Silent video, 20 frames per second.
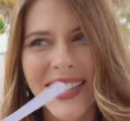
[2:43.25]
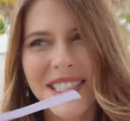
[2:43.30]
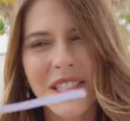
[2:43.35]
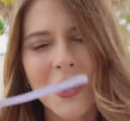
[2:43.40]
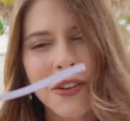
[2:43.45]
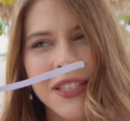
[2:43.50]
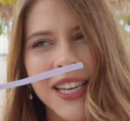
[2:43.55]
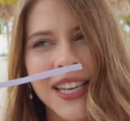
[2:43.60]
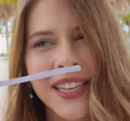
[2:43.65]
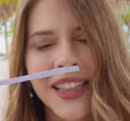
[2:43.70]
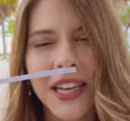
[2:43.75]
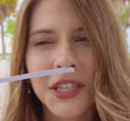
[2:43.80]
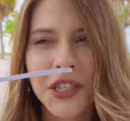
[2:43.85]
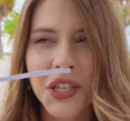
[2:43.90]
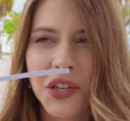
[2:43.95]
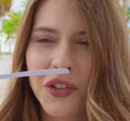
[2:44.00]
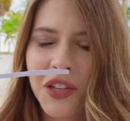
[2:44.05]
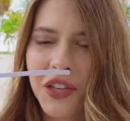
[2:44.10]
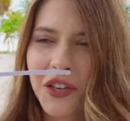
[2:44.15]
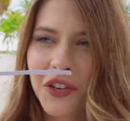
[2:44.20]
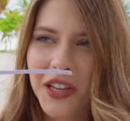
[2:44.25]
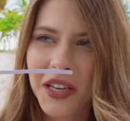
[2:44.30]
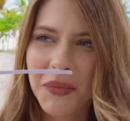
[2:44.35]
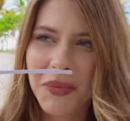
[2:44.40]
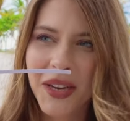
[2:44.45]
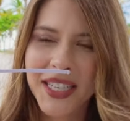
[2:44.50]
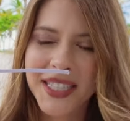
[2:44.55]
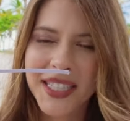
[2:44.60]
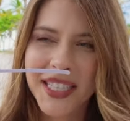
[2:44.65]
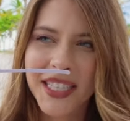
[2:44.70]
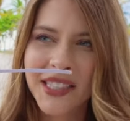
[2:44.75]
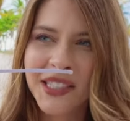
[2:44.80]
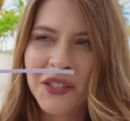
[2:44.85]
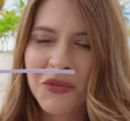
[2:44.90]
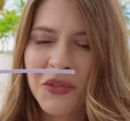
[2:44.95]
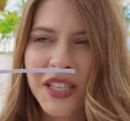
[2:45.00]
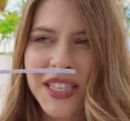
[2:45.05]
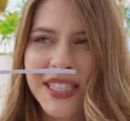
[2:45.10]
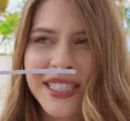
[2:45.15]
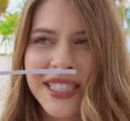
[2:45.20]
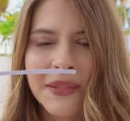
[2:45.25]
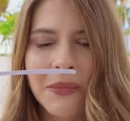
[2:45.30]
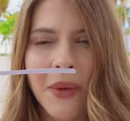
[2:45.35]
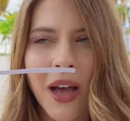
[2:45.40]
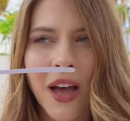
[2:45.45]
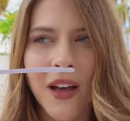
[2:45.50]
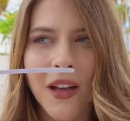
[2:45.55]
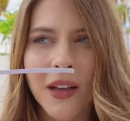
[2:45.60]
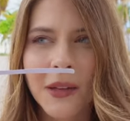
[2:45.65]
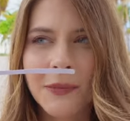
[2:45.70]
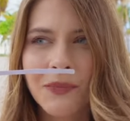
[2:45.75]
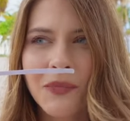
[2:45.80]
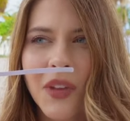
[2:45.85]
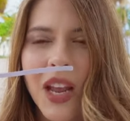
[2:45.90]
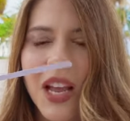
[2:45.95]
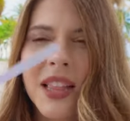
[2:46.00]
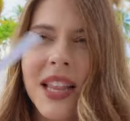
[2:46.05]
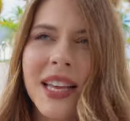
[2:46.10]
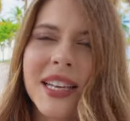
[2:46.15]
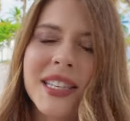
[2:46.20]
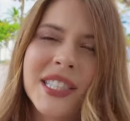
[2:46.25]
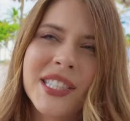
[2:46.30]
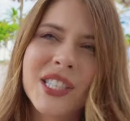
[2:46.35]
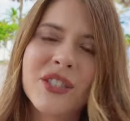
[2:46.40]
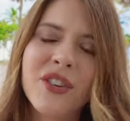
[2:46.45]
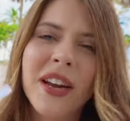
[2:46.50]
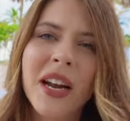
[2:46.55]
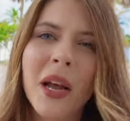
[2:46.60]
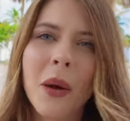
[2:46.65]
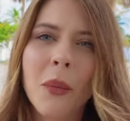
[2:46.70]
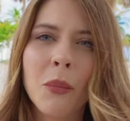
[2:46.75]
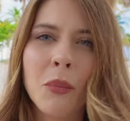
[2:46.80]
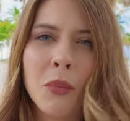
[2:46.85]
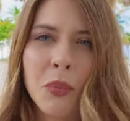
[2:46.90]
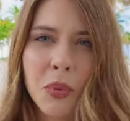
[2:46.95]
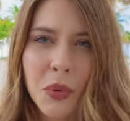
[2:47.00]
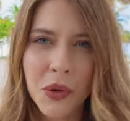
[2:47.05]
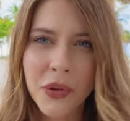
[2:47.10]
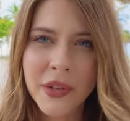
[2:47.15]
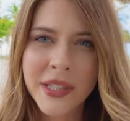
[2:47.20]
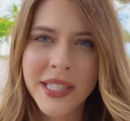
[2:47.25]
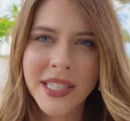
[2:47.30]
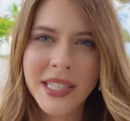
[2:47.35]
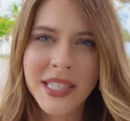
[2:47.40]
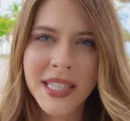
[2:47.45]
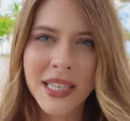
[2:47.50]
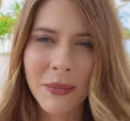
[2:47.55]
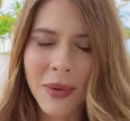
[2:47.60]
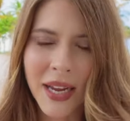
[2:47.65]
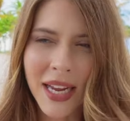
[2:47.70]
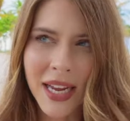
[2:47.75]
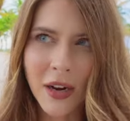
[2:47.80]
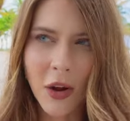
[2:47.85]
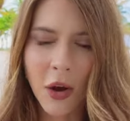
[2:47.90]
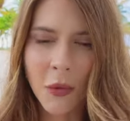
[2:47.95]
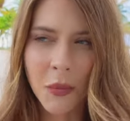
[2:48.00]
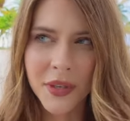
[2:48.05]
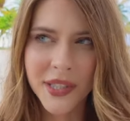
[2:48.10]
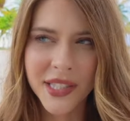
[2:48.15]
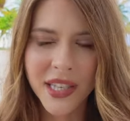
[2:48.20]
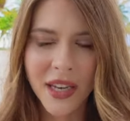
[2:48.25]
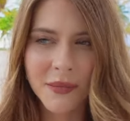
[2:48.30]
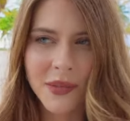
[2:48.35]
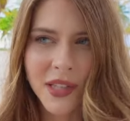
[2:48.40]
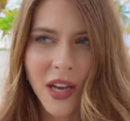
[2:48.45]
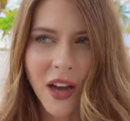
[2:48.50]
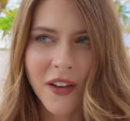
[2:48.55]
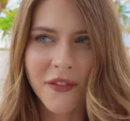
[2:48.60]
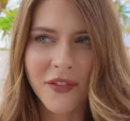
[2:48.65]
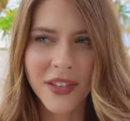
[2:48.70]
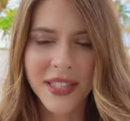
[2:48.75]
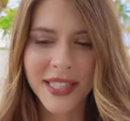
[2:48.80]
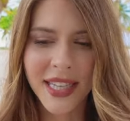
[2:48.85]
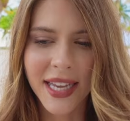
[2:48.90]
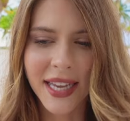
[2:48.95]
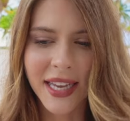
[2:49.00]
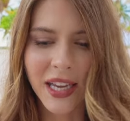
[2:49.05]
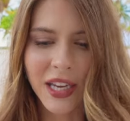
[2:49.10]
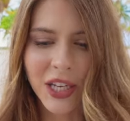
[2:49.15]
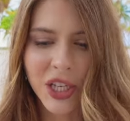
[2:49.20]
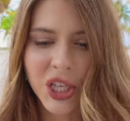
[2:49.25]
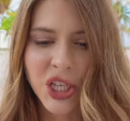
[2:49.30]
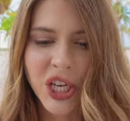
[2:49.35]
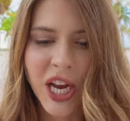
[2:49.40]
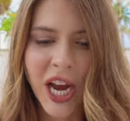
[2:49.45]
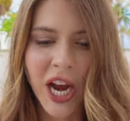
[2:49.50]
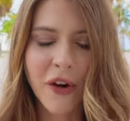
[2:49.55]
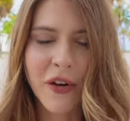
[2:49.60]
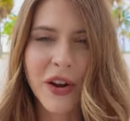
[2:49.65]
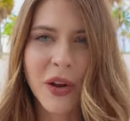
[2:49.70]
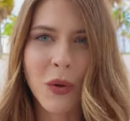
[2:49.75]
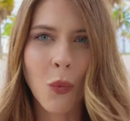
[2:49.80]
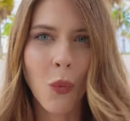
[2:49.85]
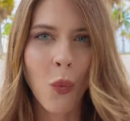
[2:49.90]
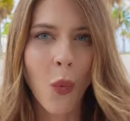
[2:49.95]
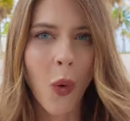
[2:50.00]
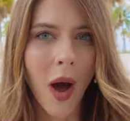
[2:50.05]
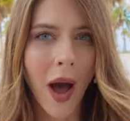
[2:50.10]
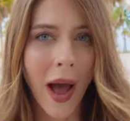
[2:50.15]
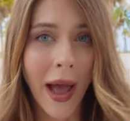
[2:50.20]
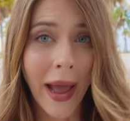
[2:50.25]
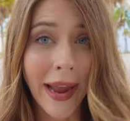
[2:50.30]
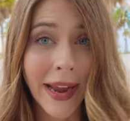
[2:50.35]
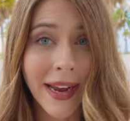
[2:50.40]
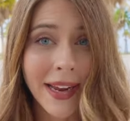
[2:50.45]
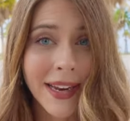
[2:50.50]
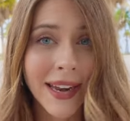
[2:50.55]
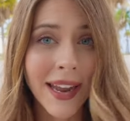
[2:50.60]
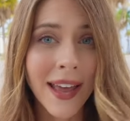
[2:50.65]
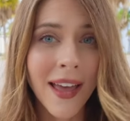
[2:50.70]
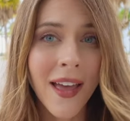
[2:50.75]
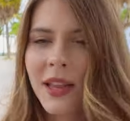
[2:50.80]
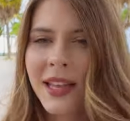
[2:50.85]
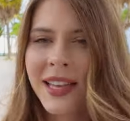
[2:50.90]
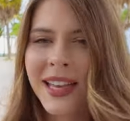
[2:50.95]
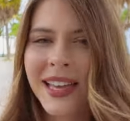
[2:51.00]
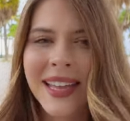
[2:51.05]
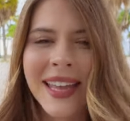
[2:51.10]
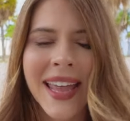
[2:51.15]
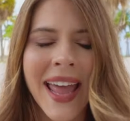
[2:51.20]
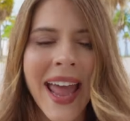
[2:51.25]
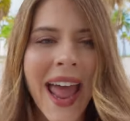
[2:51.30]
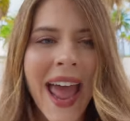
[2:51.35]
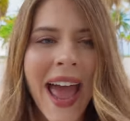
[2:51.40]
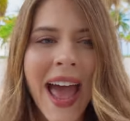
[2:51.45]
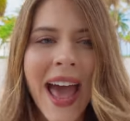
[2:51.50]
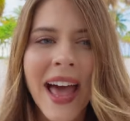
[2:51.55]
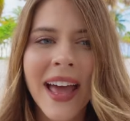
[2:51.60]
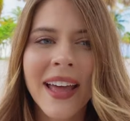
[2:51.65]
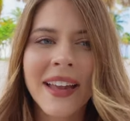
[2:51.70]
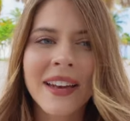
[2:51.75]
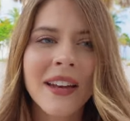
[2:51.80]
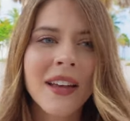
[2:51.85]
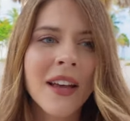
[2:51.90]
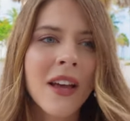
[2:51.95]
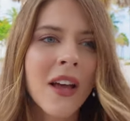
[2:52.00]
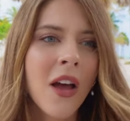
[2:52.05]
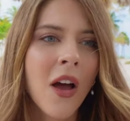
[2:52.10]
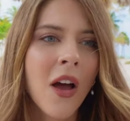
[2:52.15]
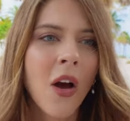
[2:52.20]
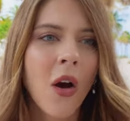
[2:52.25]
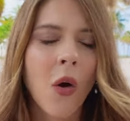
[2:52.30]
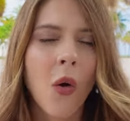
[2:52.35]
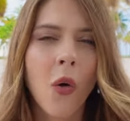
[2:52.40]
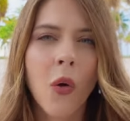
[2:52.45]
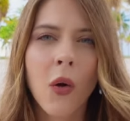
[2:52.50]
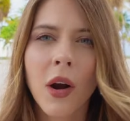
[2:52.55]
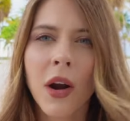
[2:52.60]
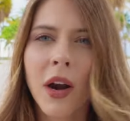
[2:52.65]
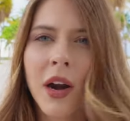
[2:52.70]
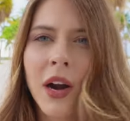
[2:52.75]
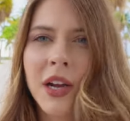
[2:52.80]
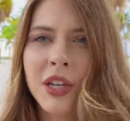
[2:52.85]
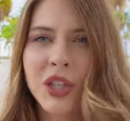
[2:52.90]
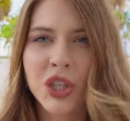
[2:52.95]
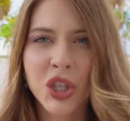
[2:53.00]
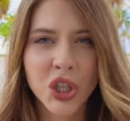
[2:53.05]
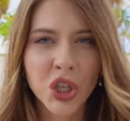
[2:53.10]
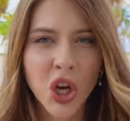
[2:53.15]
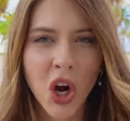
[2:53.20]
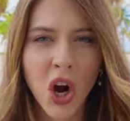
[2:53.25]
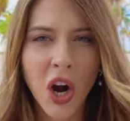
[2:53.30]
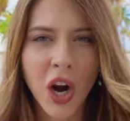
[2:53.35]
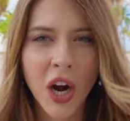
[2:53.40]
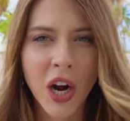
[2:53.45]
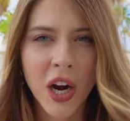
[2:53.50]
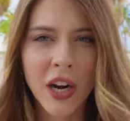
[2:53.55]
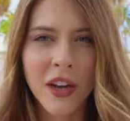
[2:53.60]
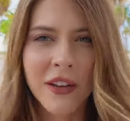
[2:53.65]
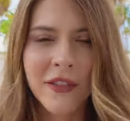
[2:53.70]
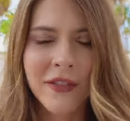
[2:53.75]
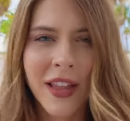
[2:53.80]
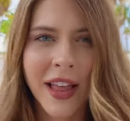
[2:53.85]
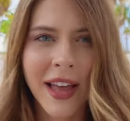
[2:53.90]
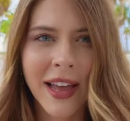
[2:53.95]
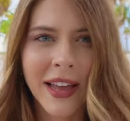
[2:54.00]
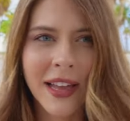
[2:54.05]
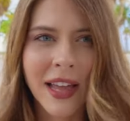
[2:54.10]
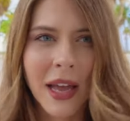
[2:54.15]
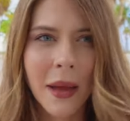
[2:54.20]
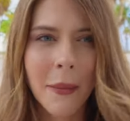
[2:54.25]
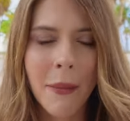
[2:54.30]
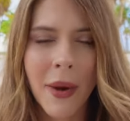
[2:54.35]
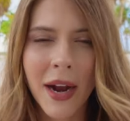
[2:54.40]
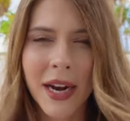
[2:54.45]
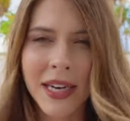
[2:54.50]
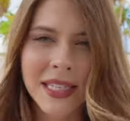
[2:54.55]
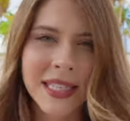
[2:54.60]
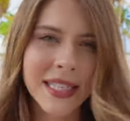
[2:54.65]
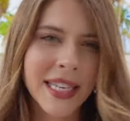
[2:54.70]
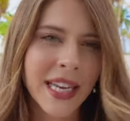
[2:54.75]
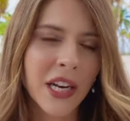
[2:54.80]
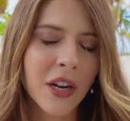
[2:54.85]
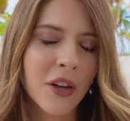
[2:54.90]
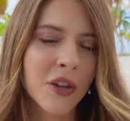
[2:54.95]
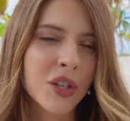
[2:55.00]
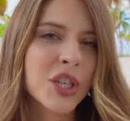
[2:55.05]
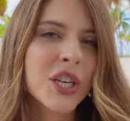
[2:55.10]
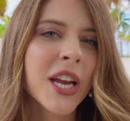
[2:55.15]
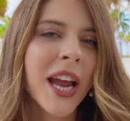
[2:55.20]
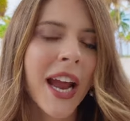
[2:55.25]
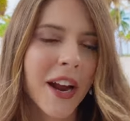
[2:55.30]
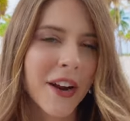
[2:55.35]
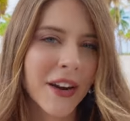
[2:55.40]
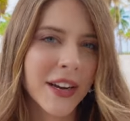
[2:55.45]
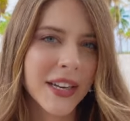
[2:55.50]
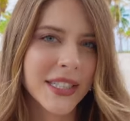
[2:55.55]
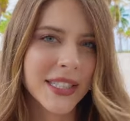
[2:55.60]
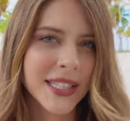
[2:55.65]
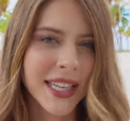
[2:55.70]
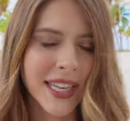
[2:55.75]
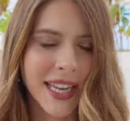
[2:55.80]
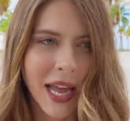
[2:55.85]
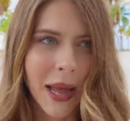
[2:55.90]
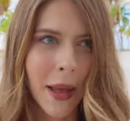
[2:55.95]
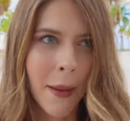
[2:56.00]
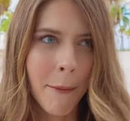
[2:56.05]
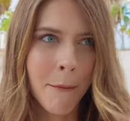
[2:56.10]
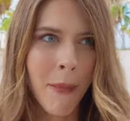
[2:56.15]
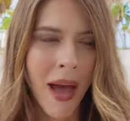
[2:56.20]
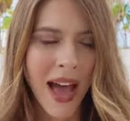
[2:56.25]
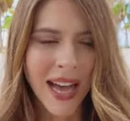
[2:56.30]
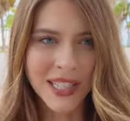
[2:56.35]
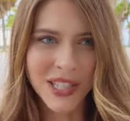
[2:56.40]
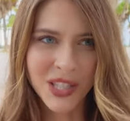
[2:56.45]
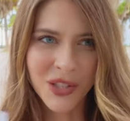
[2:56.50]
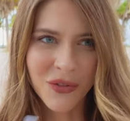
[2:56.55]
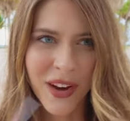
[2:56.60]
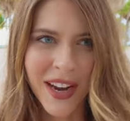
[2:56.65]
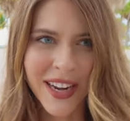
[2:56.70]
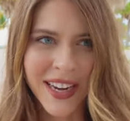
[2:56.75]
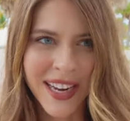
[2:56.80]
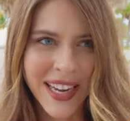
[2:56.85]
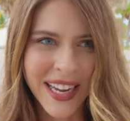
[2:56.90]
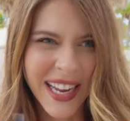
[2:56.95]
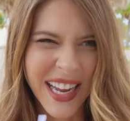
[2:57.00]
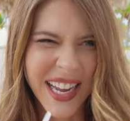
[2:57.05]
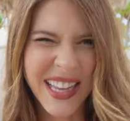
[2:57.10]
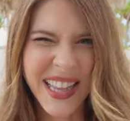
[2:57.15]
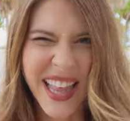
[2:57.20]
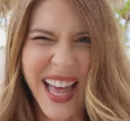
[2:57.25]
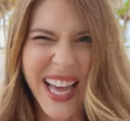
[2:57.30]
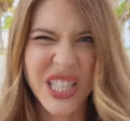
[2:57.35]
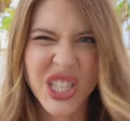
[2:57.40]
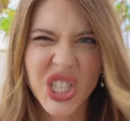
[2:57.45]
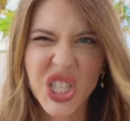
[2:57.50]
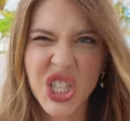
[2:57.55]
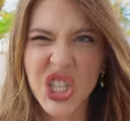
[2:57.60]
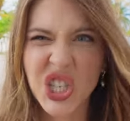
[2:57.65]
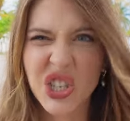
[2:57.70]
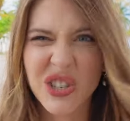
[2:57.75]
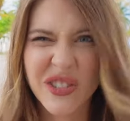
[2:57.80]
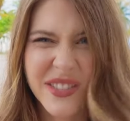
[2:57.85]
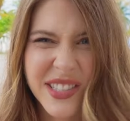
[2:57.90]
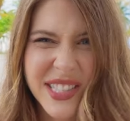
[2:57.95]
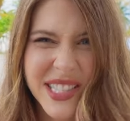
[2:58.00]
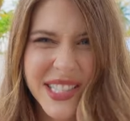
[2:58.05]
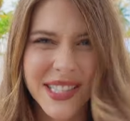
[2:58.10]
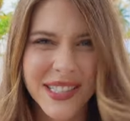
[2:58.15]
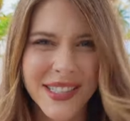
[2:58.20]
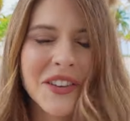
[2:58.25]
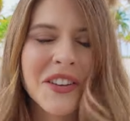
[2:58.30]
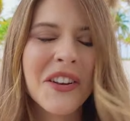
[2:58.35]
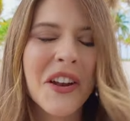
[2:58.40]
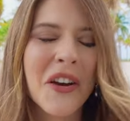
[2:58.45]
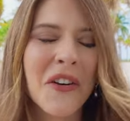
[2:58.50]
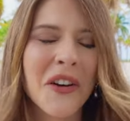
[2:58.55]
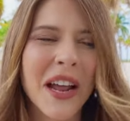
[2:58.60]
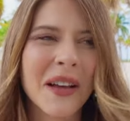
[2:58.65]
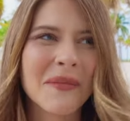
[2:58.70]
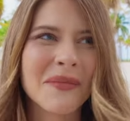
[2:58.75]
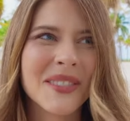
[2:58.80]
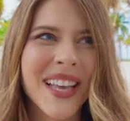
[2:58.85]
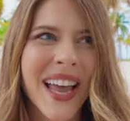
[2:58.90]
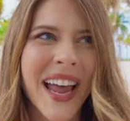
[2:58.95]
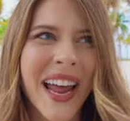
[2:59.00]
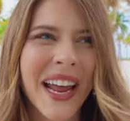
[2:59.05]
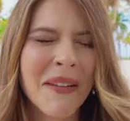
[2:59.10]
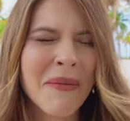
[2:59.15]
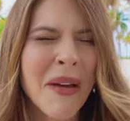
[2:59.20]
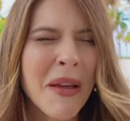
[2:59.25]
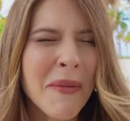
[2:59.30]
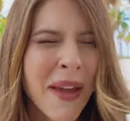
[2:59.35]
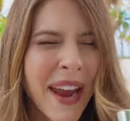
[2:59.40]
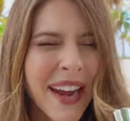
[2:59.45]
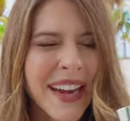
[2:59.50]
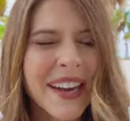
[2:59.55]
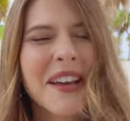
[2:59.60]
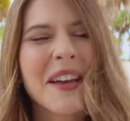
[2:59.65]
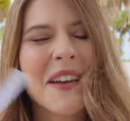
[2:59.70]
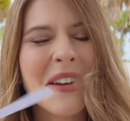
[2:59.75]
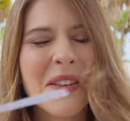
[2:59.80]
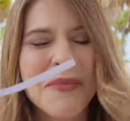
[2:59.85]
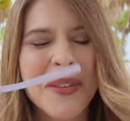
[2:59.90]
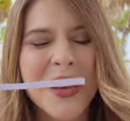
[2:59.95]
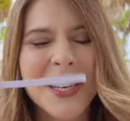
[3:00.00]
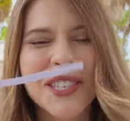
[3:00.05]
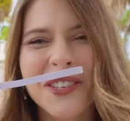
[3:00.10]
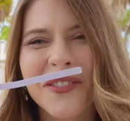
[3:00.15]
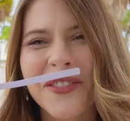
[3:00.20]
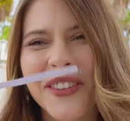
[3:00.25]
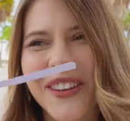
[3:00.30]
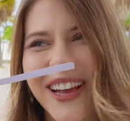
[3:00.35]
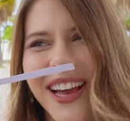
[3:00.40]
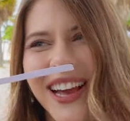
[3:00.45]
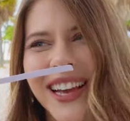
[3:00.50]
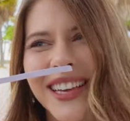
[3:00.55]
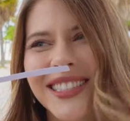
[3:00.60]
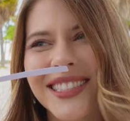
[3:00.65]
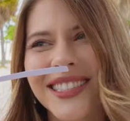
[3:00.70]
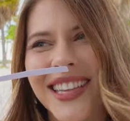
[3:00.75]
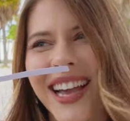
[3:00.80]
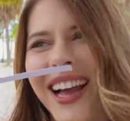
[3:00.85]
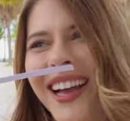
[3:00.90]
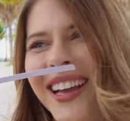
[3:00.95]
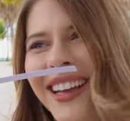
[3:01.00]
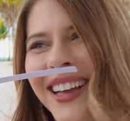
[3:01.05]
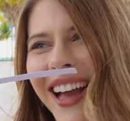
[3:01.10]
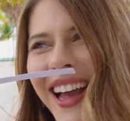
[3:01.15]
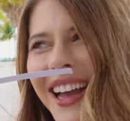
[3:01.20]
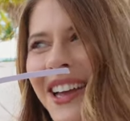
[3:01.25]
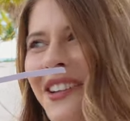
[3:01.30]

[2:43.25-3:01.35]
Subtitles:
don't take that too literally because it doesn't really smell like straight up booze. To me, it almost comes off as like a cherry wine, like a can or a jar of like maraschino cherries, like macerating in that juice. You know what I'm saying. Am I painting a good picture for you guys? I